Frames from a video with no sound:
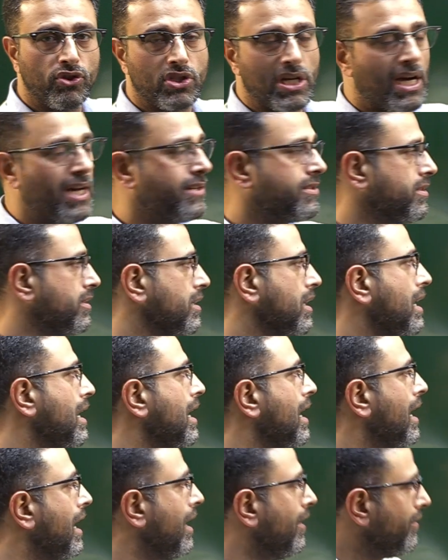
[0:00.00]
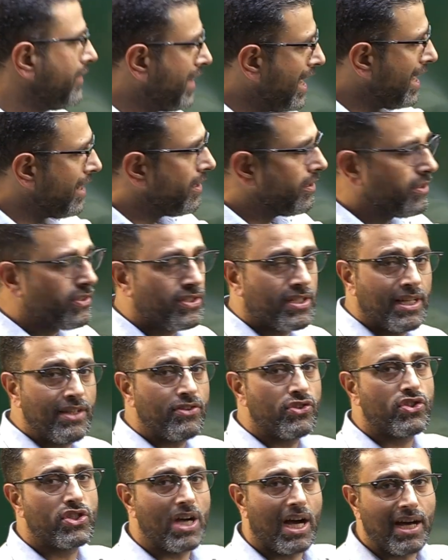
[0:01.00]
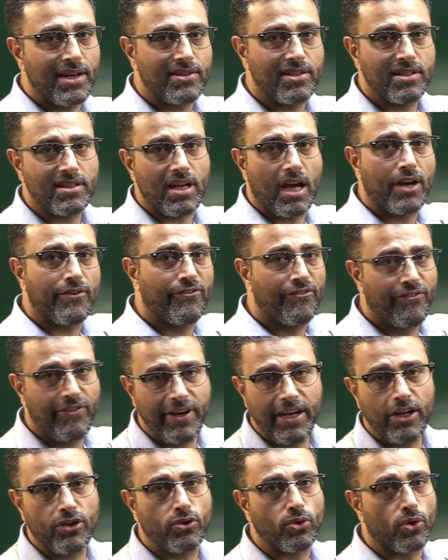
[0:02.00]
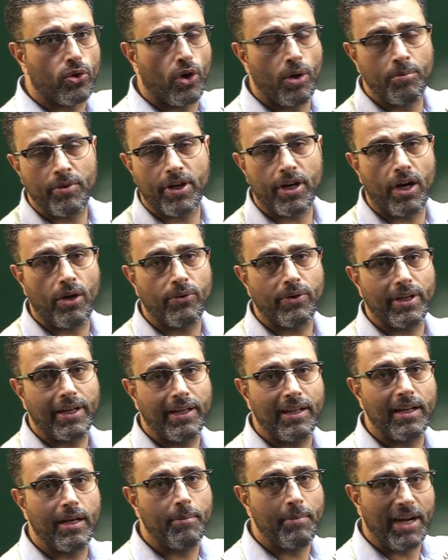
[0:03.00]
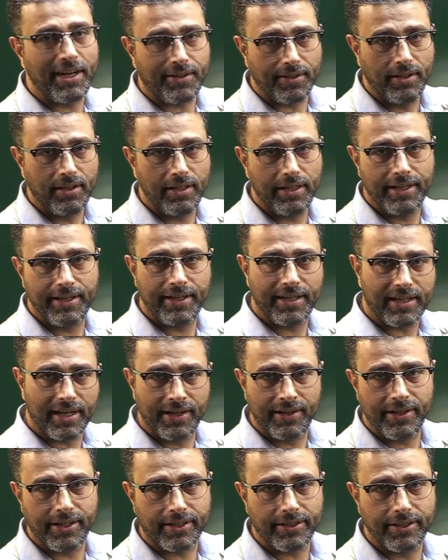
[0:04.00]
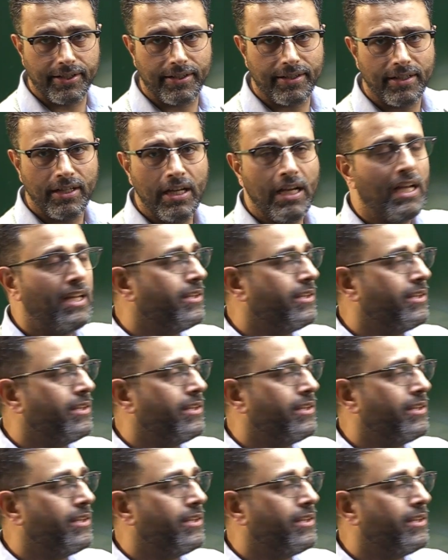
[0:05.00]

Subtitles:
charge it, then since charges are free to roam around in a metal, in a conductor,